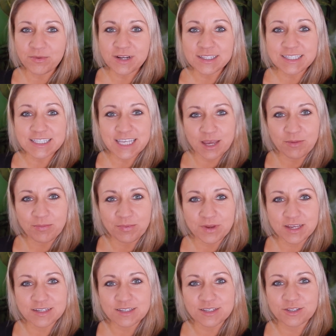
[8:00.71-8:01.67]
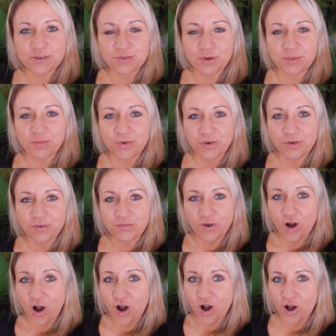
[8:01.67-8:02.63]
one tip is to remove
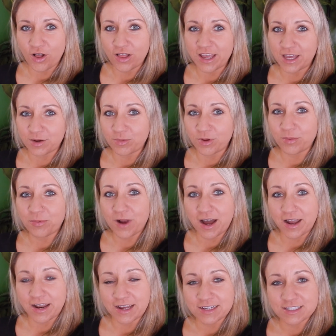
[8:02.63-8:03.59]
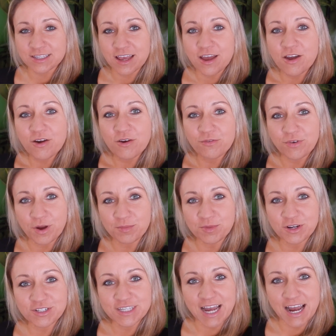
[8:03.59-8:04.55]
all animal products from
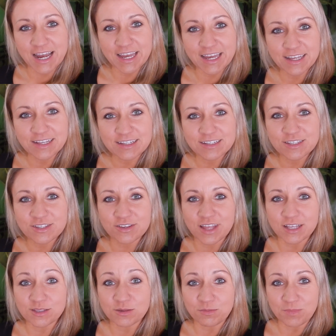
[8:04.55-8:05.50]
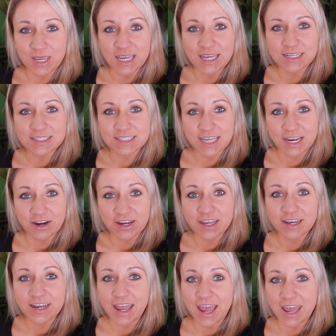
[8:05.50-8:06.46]
your diet. So that's meat, dairy,
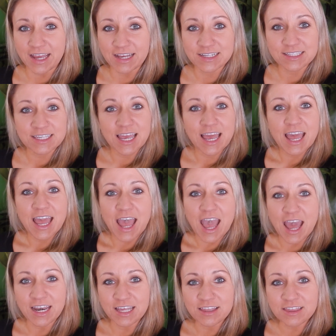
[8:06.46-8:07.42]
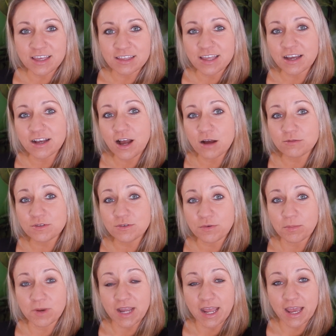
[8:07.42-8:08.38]
and eggs. Anything that comes
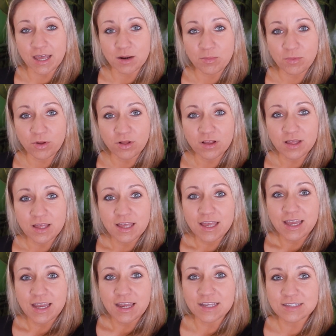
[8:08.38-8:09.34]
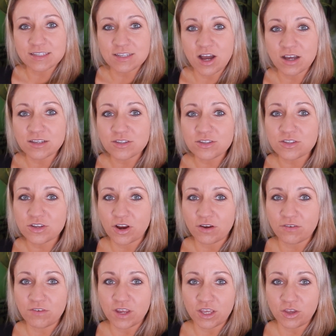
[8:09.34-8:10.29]
from an animal is not
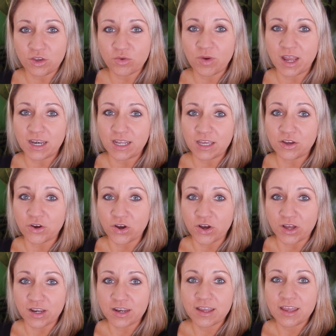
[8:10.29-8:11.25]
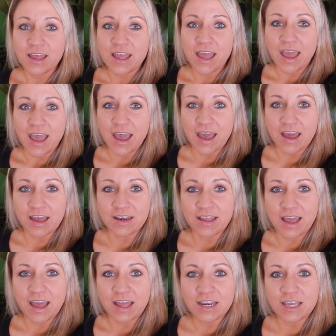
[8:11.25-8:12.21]
serving you any good.
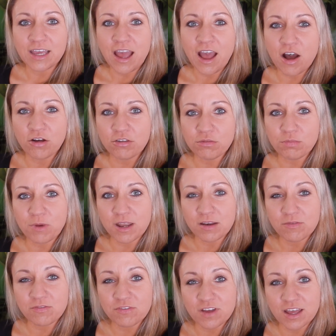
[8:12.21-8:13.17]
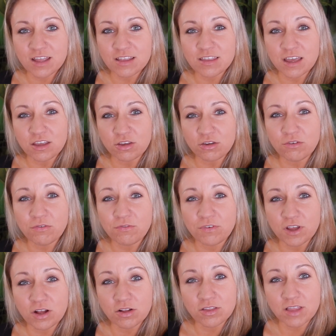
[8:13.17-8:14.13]
And any health benefit that you
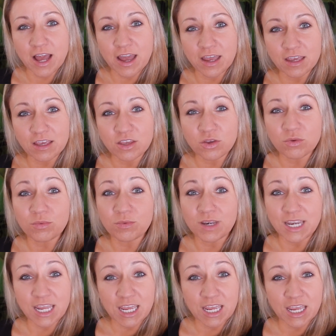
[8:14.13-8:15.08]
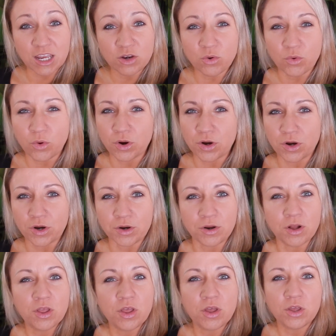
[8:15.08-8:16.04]
feel like you need
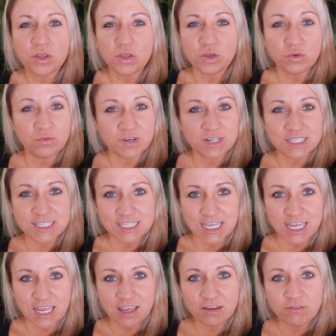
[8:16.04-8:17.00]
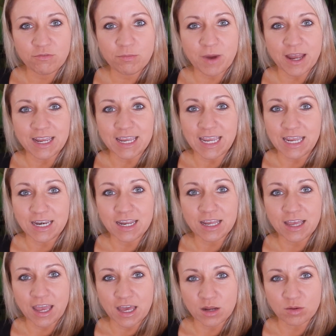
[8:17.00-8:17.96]
or you receive by
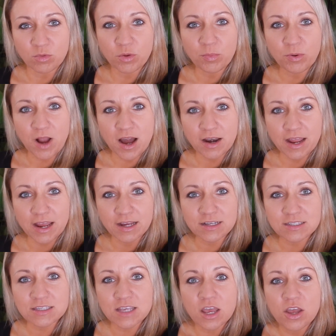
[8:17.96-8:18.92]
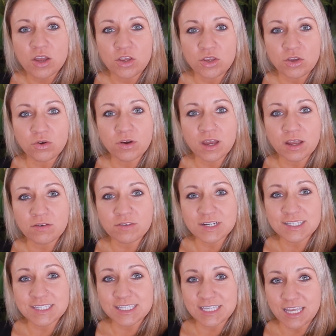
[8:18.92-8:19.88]
eating animal products, you can
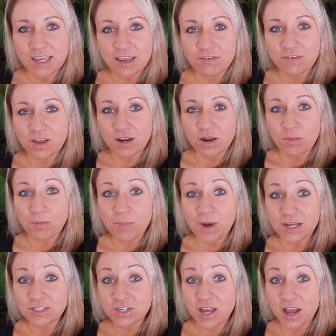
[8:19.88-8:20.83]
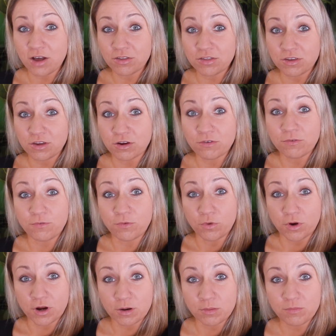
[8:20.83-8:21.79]
receive in a much healthier
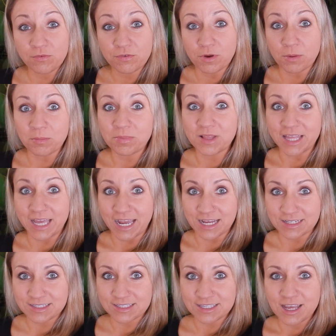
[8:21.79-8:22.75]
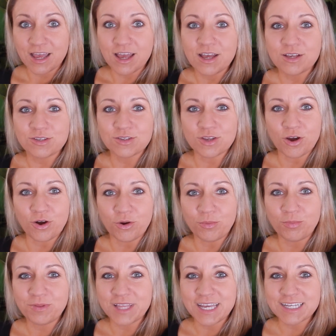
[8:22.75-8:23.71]
form from plants.
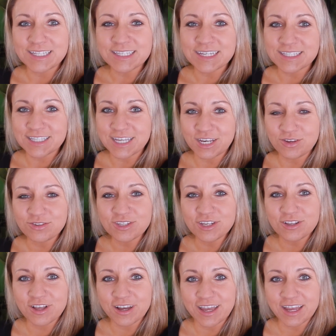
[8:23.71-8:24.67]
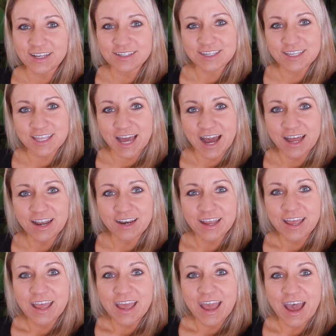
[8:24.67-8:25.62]
So please continue to look into that.
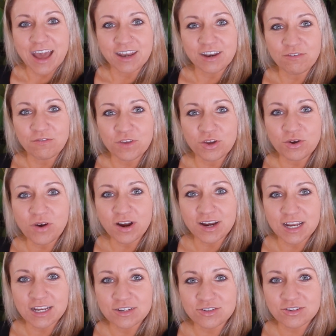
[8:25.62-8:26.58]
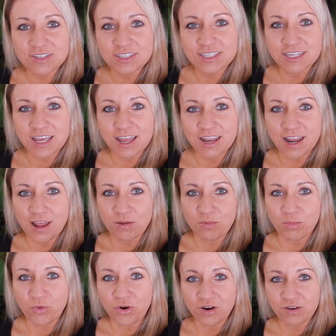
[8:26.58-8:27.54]
And if you are interested in
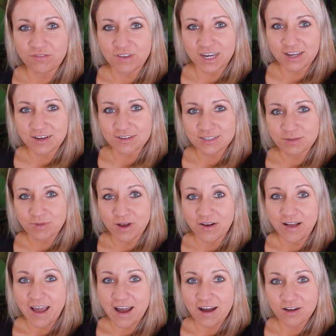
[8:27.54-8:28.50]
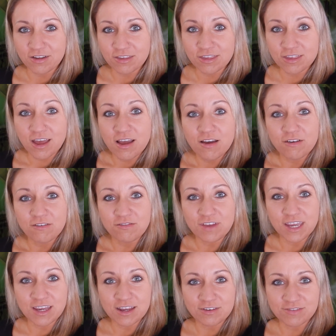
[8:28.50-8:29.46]
more videos about health,
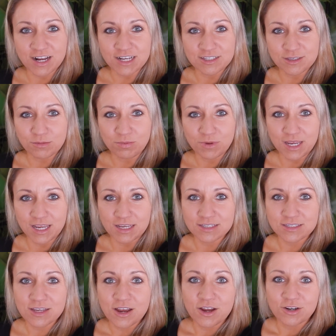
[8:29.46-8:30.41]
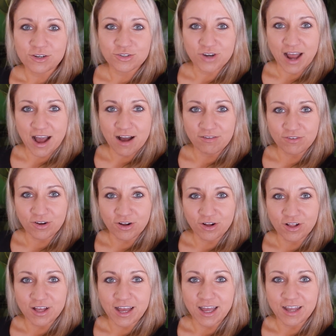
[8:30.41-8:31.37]
vegan recipes,
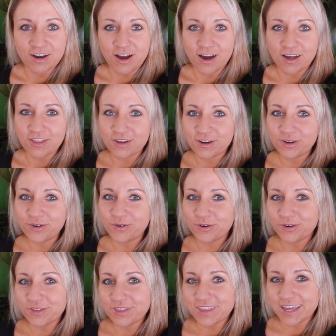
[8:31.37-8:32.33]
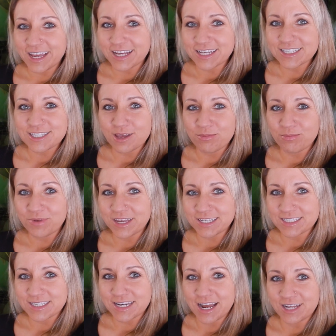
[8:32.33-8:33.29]
travel, and other cool things that
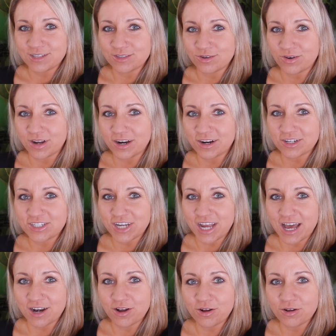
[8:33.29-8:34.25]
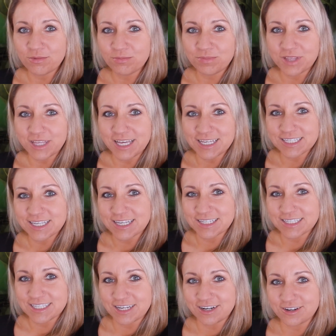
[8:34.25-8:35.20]
Bigz and I do on our channel, please
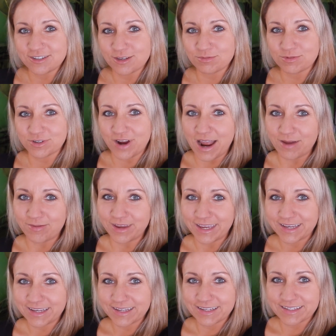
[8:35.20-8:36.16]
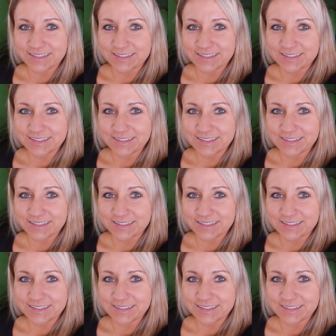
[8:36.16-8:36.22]
consider subscribing.